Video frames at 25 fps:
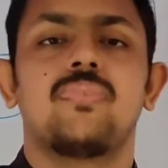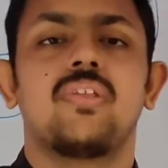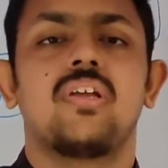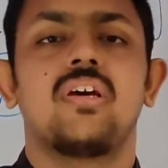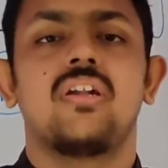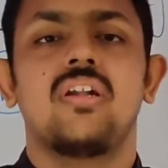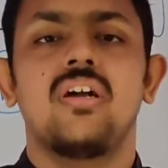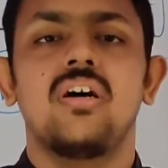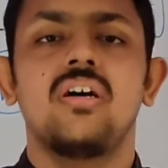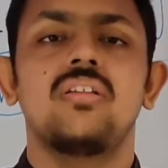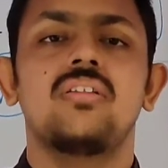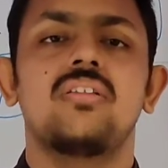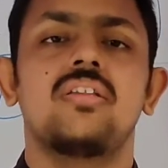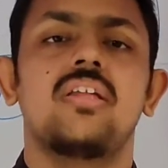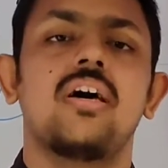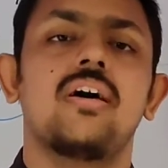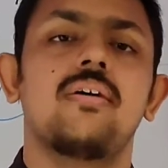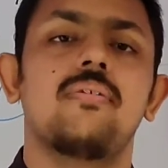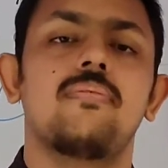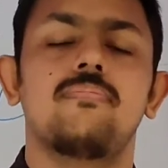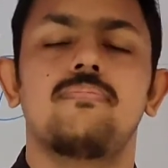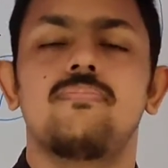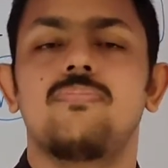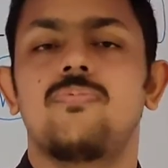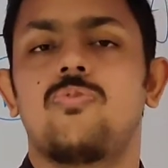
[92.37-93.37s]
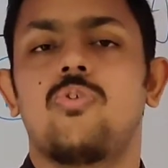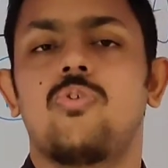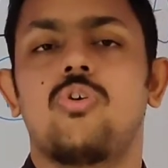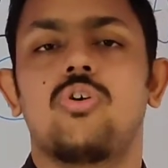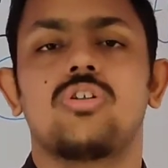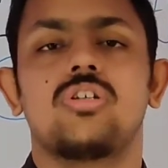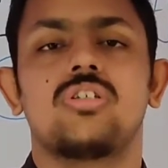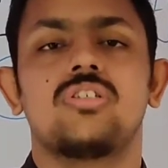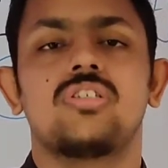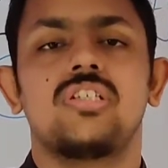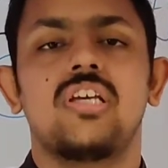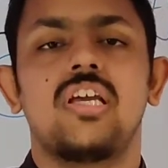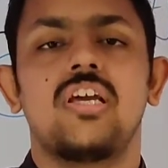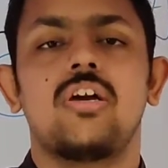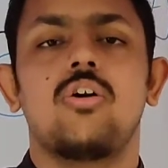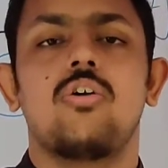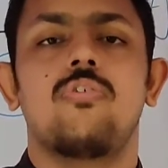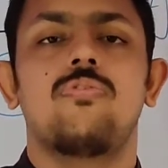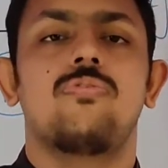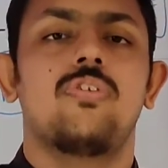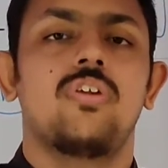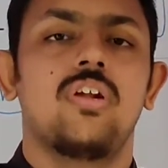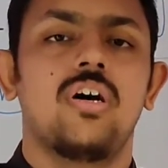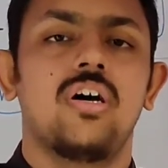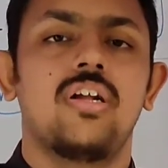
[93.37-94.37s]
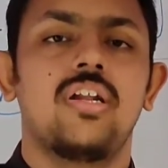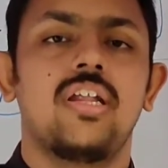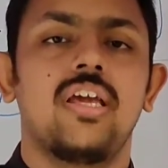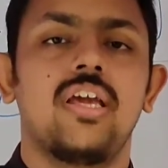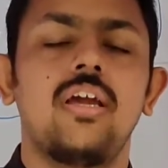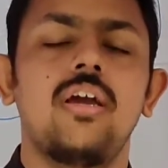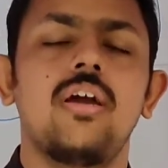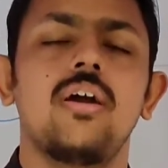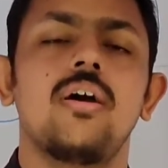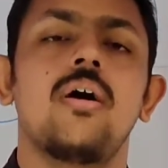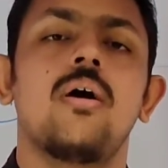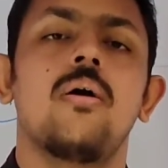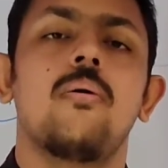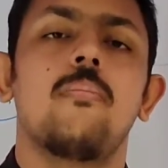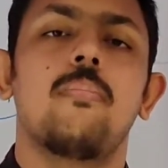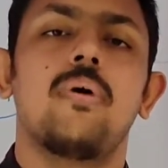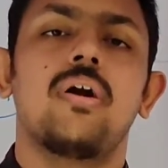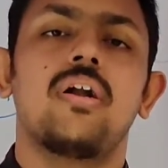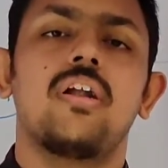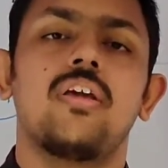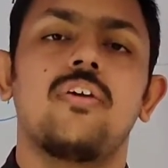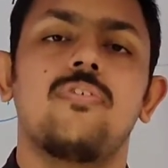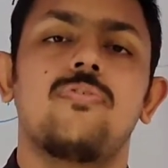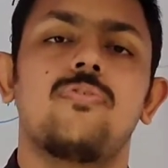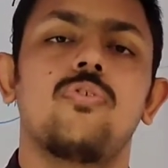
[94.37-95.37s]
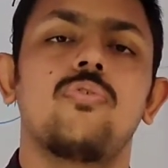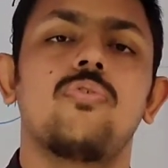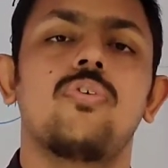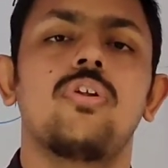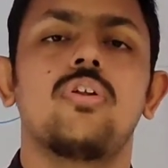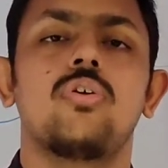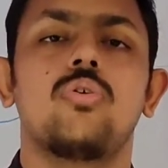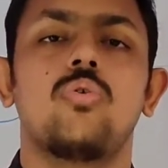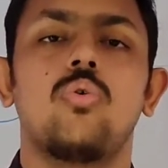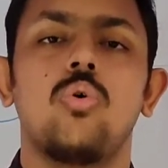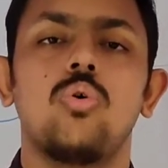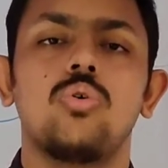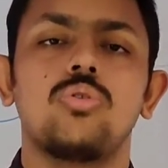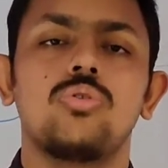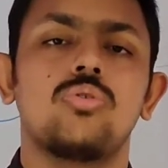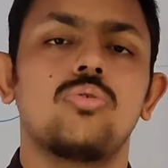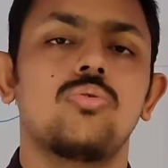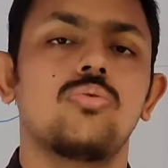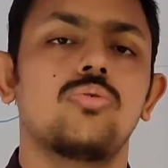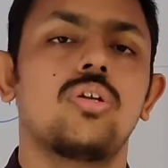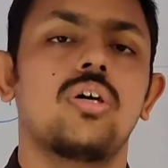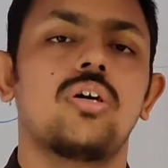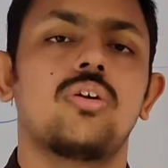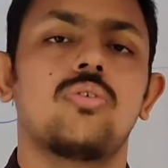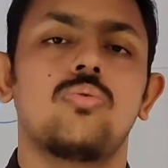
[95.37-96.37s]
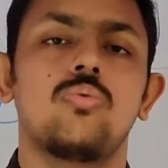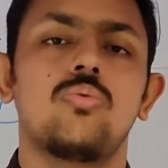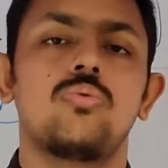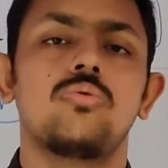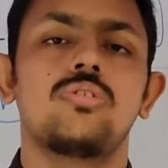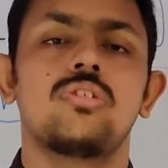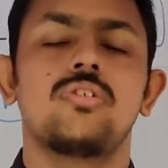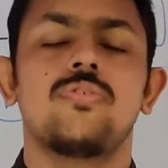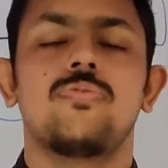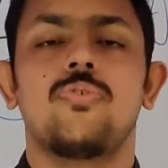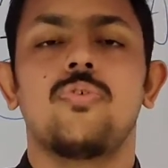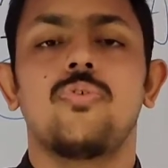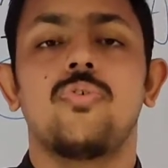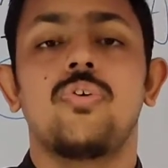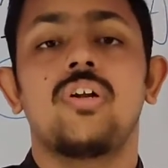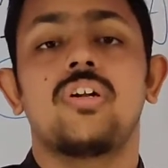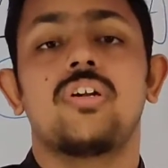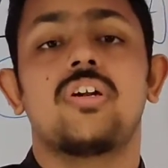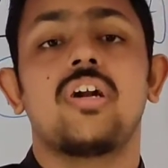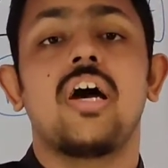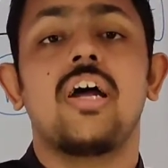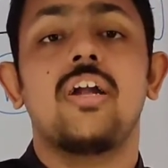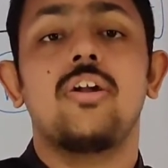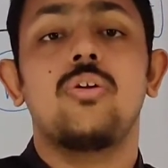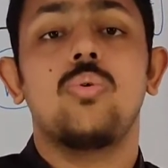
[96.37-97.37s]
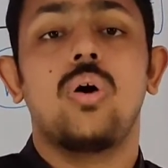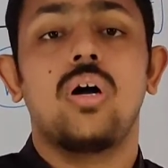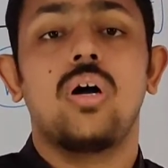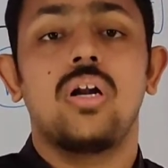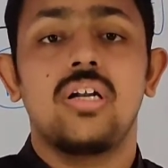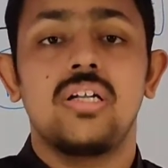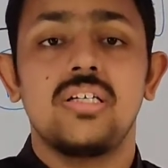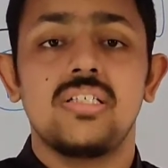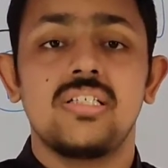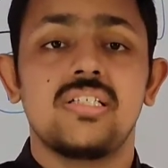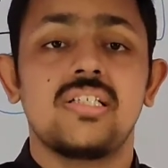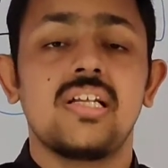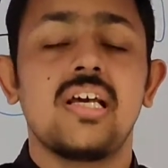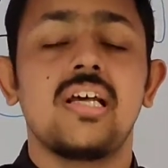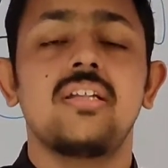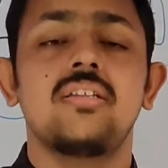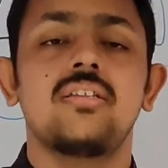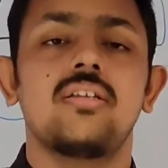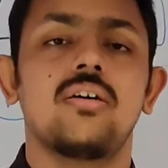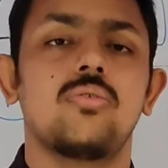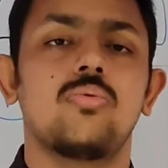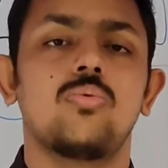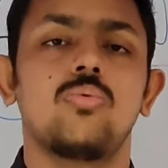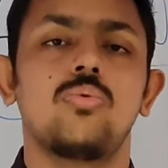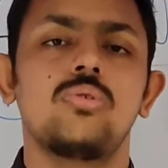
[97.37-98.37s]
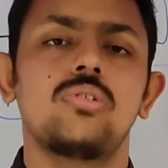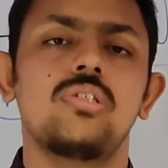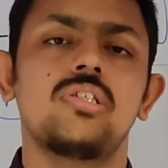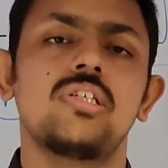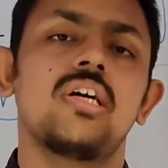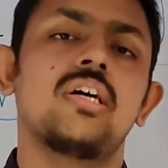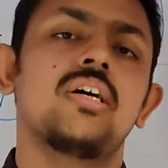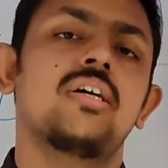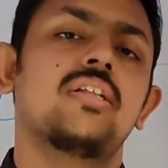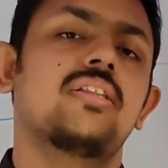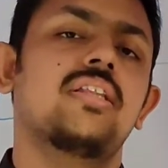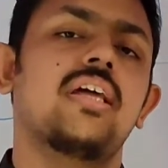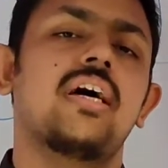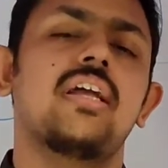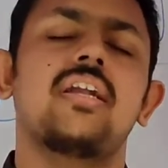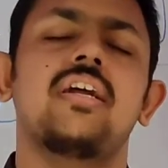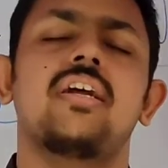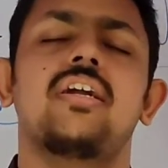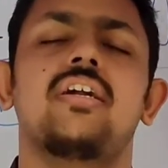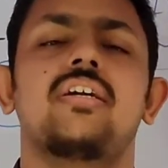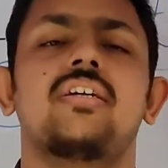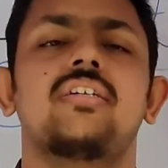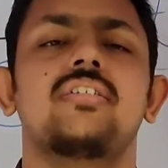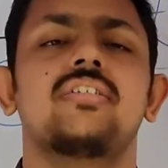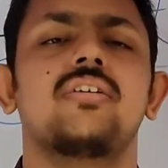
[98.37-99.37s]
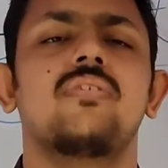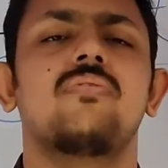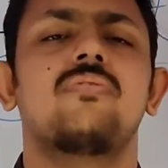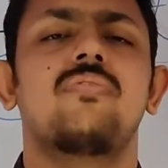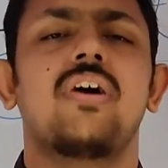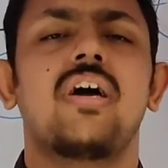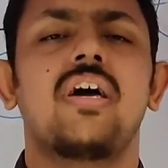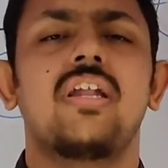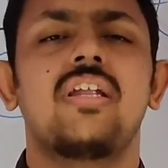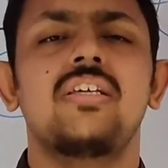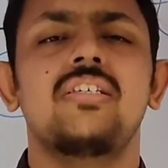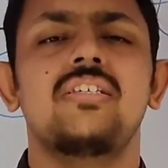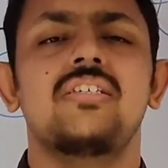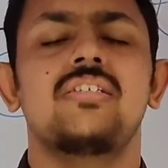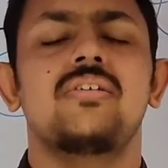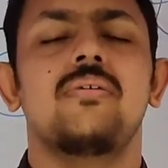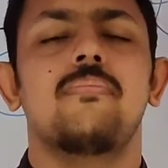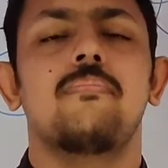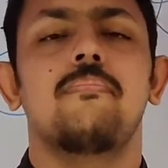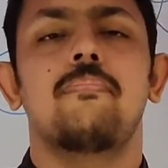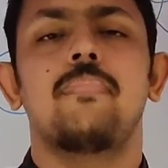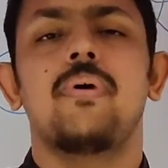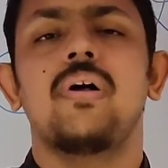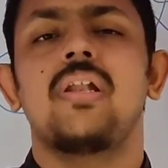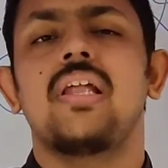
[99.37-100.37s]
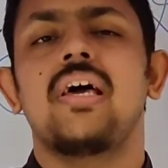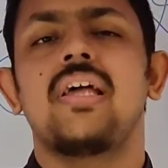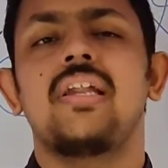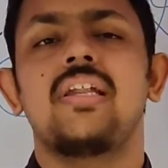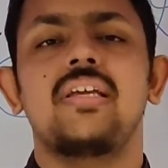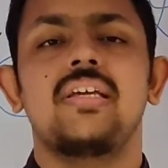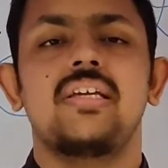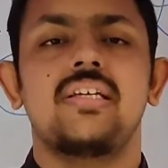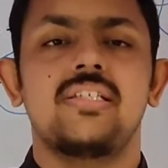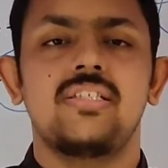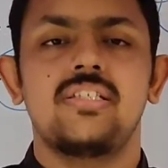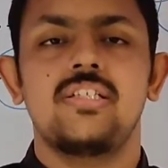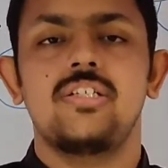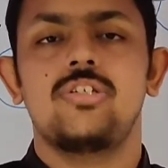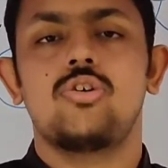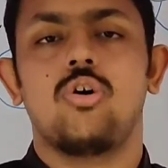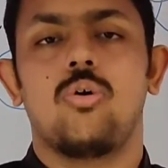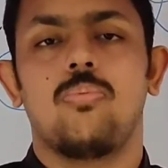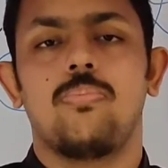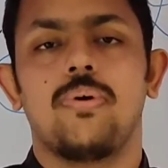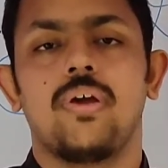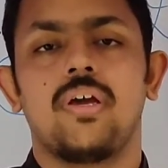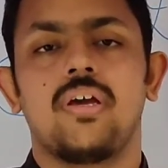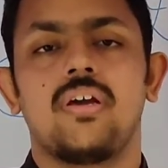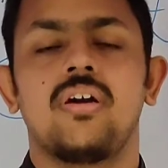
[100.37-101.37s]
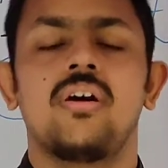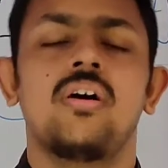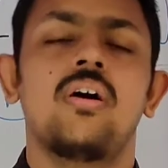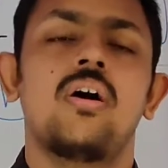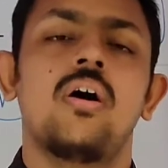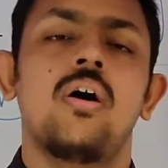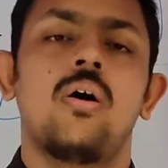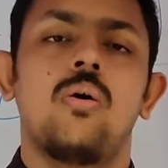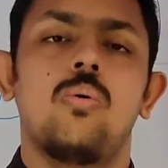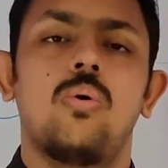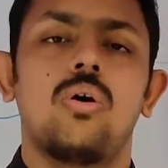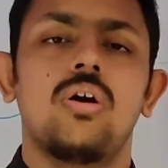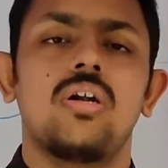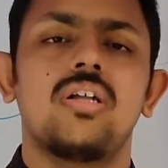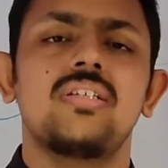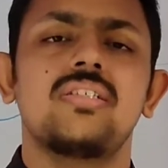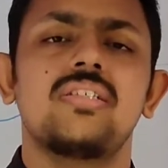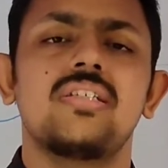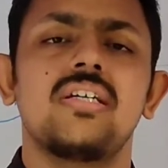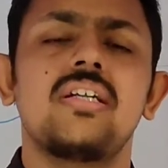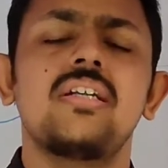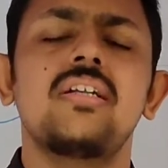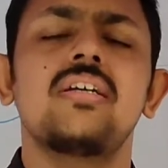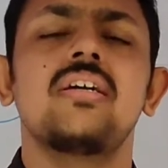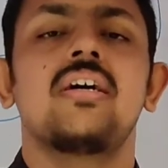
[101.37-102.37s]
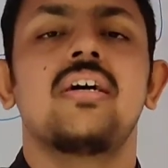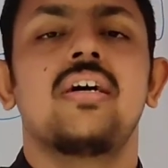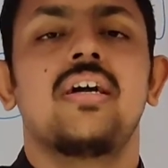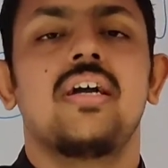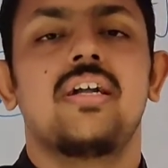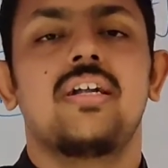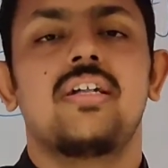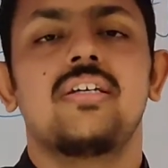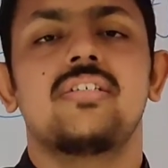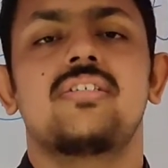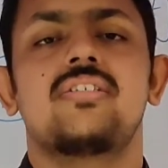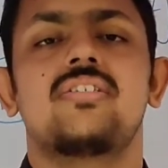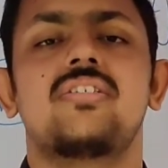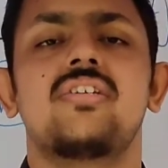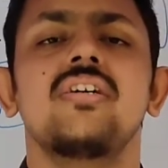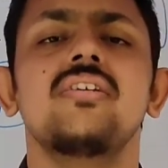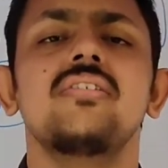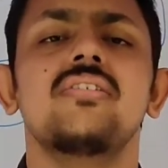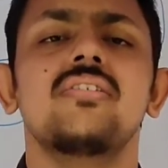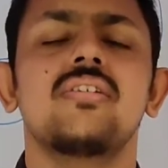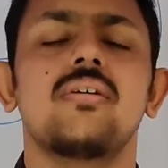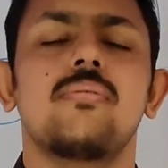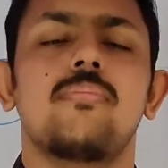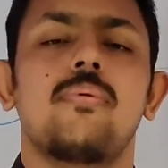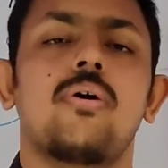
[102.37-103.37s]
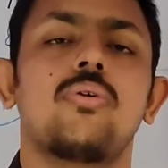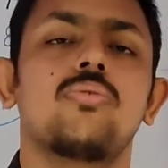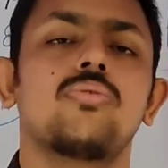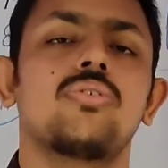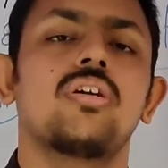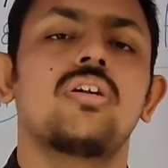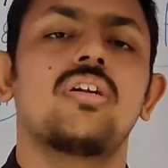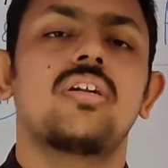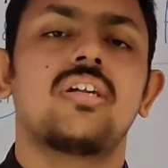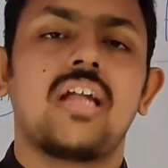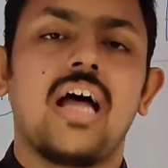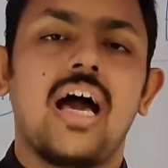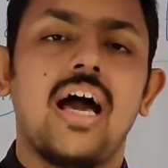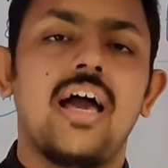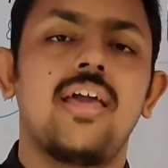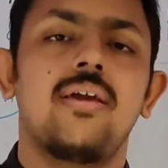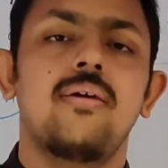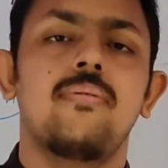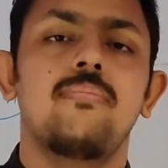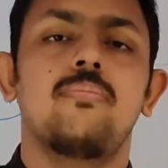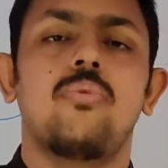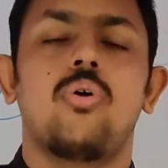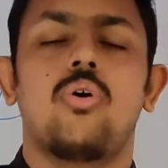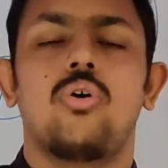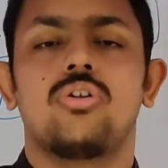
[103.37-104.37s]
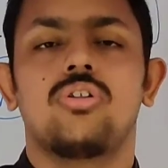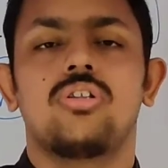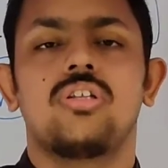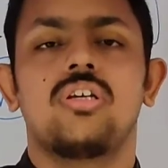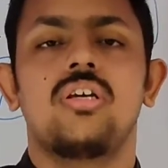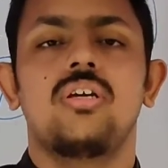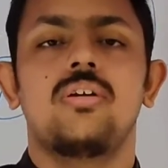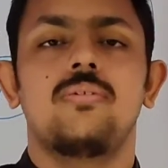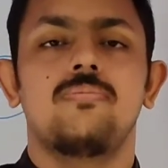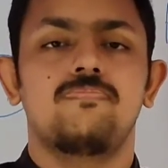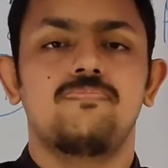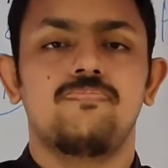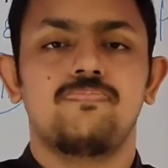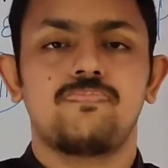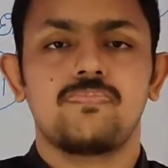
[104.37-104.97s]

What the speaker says: learn them for the sake of learning, but if you will go through the rules, if you will try to understand the rules, then it is a very simple and easy topic. What is it? It is just about the time or the